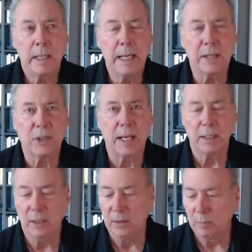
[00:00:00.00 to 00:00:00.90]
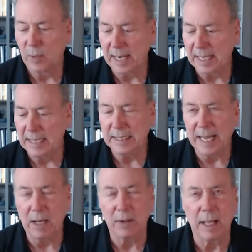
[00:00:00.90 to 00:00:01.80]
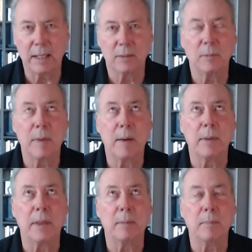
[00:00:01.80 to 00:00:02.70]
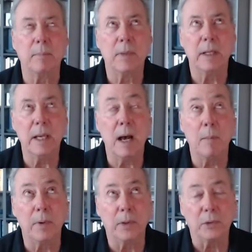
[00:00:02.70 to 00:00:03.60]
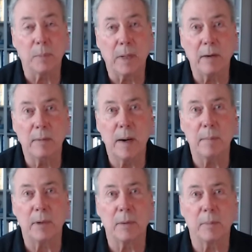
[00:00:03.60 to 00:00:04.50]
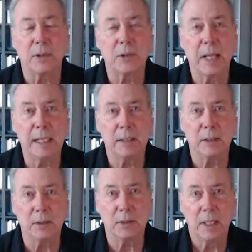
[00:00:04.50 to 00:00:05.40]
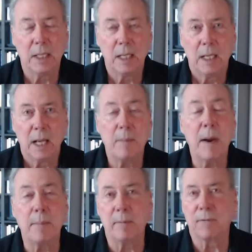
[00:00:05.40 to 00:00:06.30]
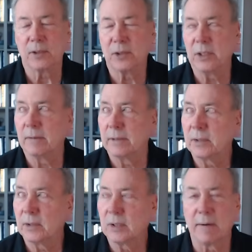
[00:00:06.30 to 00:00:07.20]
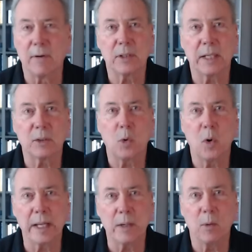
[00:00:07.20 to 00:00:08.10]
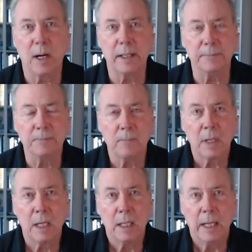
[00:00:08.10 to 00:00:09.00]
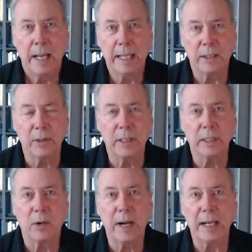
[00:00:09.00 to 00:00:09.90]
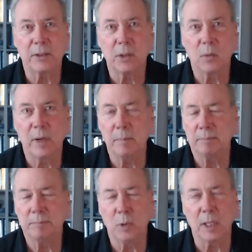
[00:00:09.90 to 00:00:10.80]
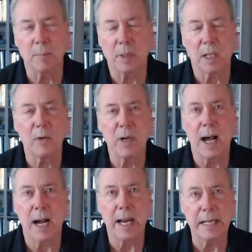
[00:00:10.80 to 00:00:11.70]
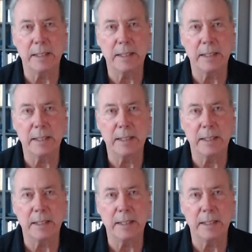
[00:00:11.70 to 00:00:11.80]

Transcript: Yes, I do. And breaking it down, I don't remember the, the numbers, but I remember the percentages. I remember for silver. So silver is at twenty-one, and during the crash, it went really below nine.